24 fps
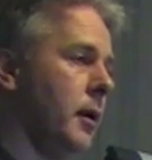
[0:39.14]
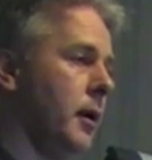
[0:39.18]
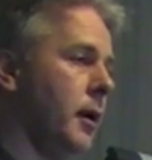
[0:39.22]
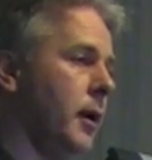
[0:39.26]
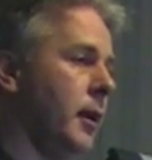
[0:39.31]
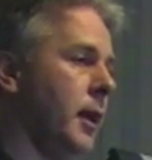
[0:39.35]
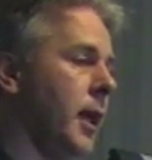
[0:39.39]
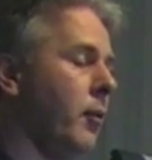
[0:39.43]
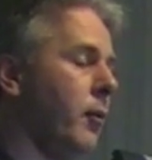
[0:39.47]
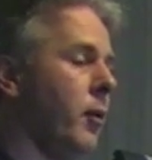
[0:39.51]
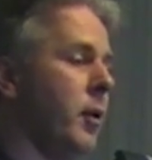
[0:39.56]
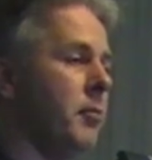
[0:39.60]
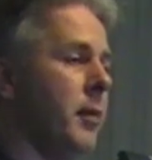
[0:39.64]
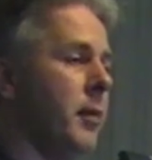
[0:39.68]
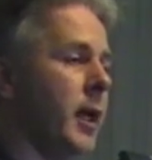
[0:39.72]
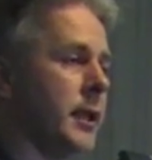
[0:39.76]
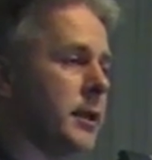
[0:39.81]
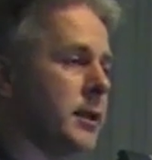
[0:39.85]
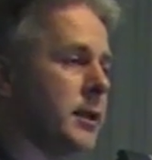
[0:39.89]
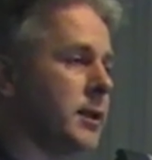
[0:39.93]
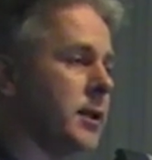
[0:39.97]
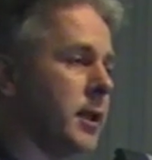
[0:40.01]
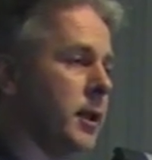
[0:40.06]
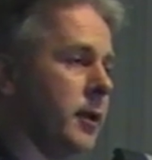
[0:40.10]
And they were
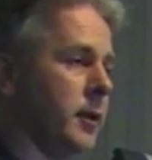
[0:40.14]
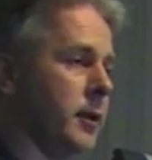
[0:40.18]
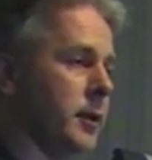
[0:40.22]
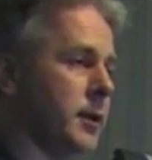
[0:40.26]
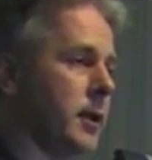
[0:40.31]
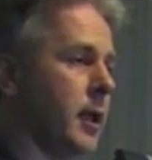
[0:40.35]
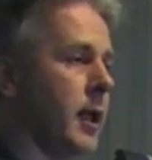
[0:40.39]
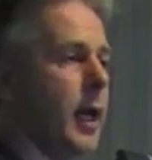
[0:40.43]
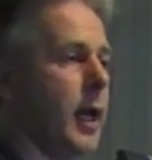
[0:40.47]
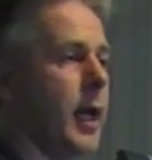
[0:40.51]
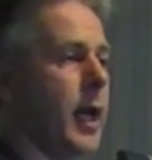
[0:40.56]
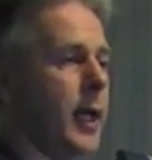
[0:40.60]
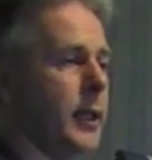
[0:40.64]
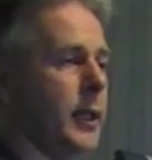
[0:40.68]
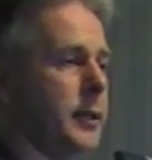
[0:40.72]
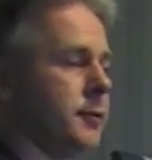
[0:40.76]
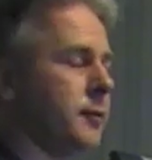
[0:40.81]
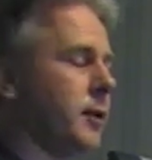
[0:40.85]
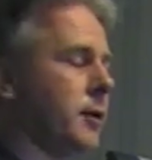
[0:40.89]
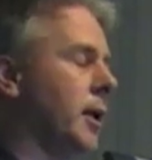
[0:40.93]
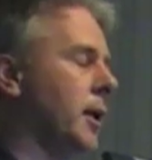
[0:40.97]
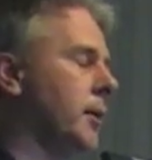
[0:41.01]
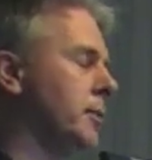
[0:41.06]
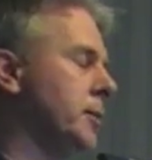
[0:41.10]
mixed suits, like 8
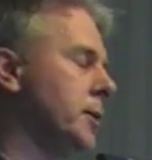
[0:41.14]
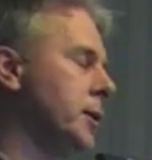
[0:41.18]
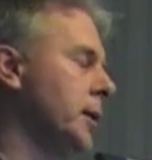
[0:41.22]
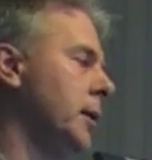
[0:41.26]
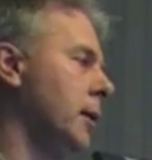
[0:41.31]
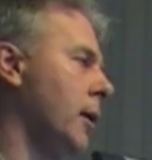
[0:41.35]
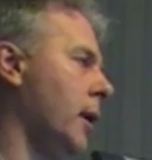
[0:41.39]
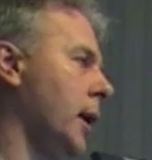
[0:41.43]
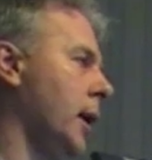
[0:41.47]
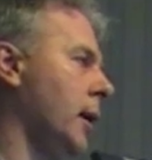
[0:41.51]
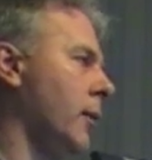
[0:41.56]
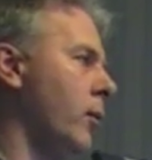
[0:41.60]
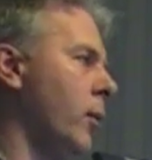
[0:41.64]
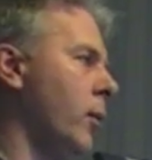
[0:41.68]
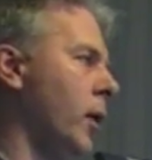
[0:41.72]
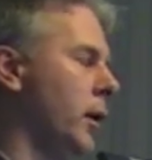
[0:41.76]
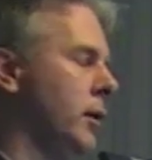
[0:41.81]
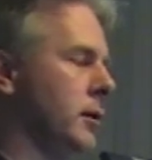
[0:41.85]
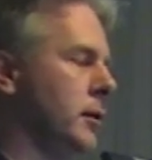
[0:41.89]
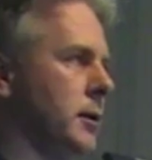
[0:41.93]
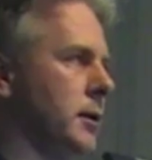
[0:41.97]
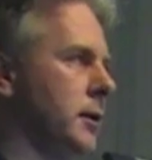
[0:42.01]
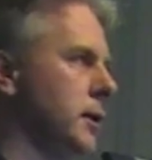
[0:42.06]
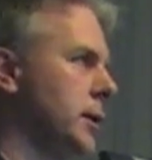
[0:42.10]
of Cups, 9 of
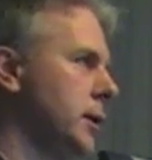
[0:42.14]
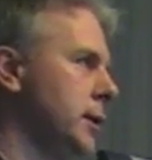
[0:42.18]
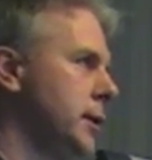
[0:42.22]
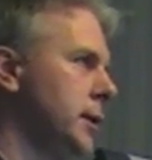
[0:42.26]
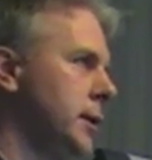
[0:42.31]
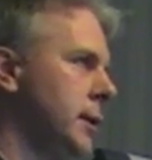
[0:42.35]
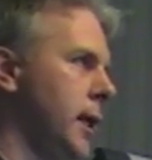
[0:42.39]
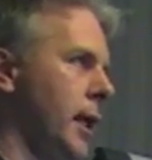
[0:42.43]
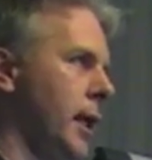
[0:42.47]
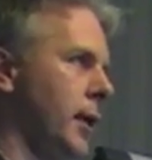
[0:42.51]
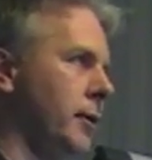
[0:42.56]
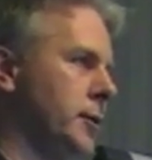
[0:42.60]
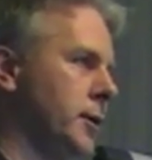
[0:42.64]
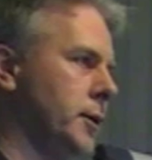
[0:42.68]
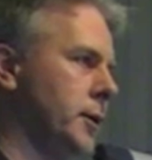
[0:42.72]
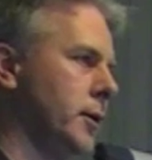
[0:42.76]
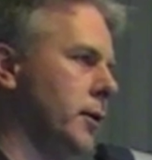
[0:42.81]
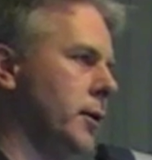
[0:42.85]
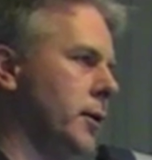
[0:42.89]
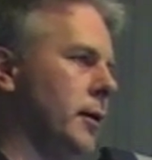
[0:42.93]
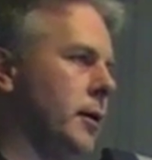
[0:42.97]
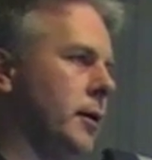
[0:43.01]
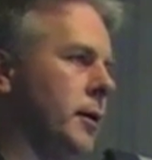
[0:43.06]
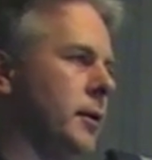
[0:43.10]
Wands, 10 of
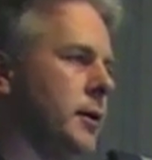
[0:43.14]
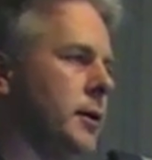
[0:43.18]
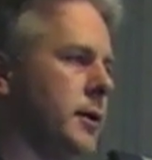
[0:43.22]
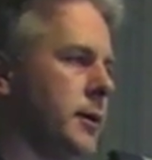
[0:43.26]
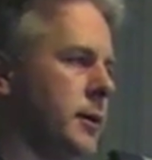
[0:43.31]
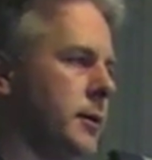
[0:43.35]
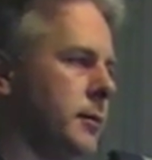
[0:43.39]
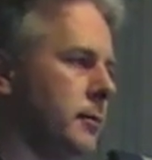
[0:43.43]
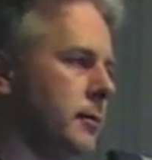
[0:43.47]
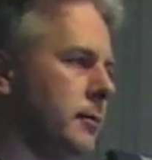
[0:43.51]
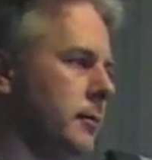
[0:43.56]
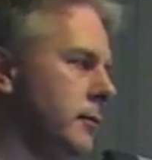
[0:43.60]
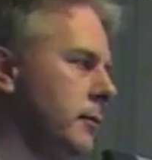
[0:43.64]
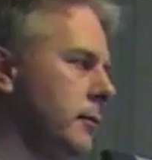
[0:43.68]
Swords.